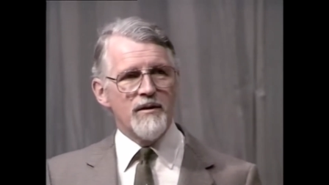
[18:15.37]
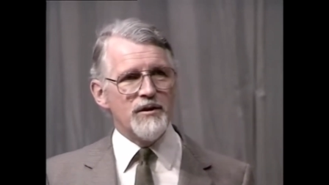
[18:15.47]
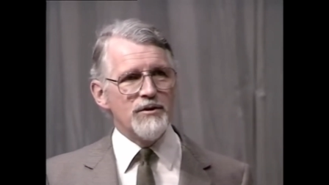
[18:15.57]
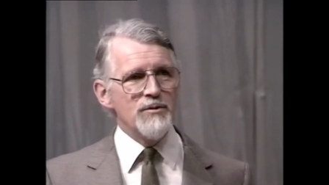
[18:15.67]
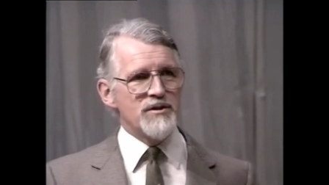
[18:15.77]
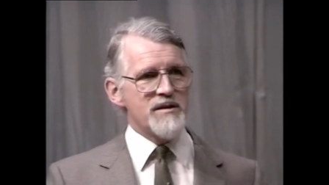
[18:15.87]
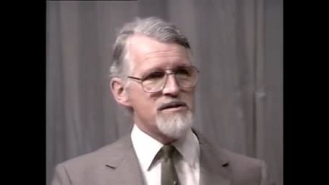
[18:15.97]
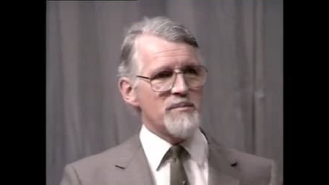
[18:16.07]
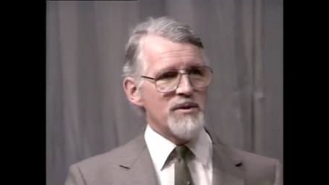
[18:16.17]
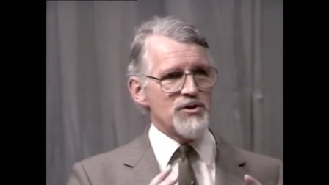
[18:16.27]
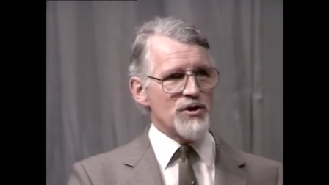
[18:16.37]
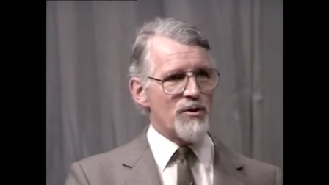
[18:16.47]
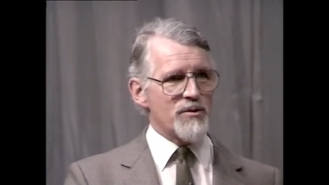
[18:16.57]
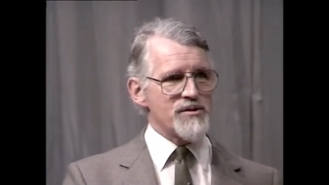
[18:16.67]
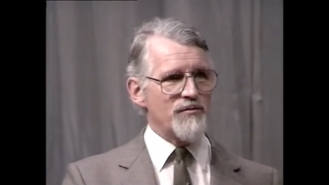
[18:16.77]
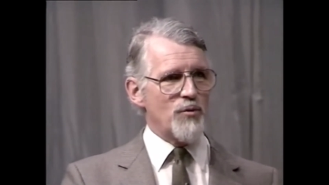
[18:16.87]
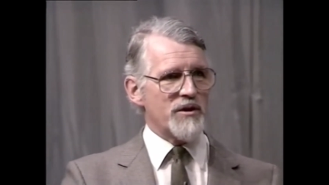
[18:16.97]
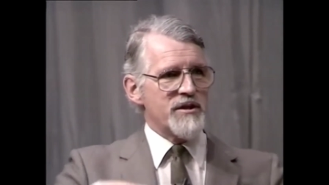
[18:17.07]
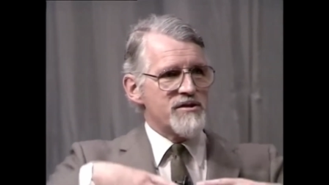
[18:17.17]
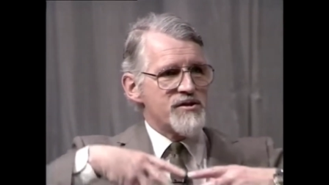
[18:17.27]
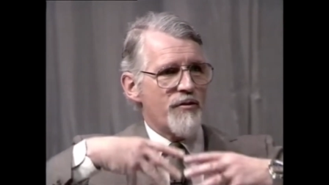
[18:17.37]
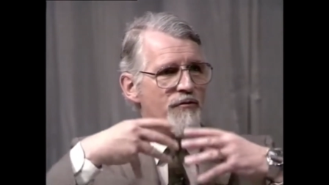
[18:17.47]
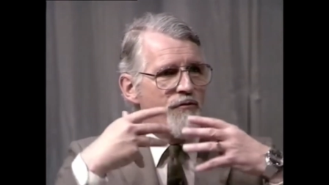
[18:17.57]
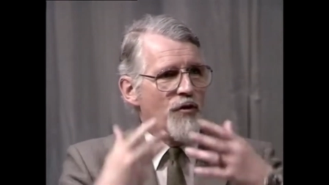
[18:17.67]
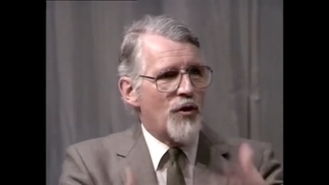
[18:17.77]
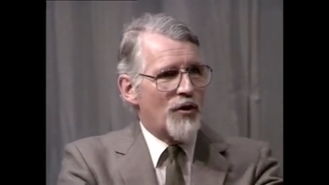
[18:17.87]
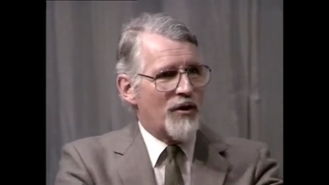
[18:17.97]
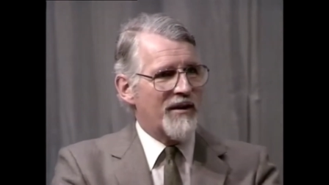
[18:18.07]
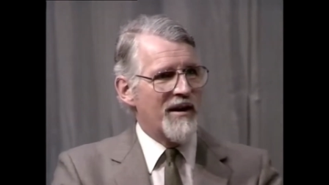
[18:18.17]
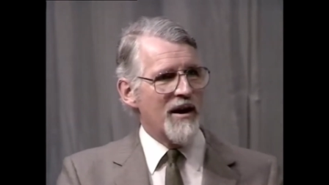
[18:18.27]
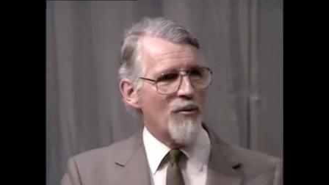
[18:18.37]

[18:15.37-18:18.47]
The New Testament talks of what it's for,